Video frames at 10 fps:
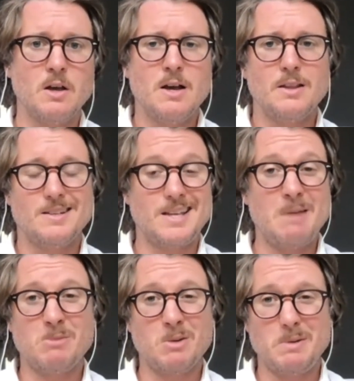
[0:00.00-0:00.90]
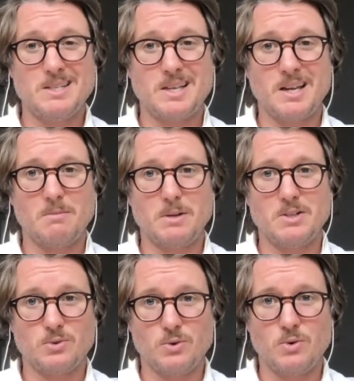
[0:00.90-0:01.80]
The same could be said to be
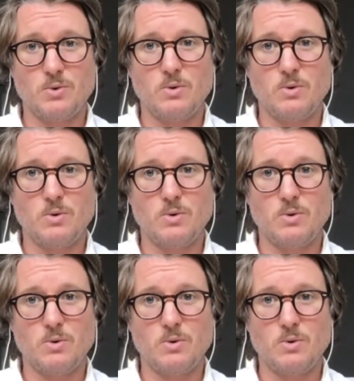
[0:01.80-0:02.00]
true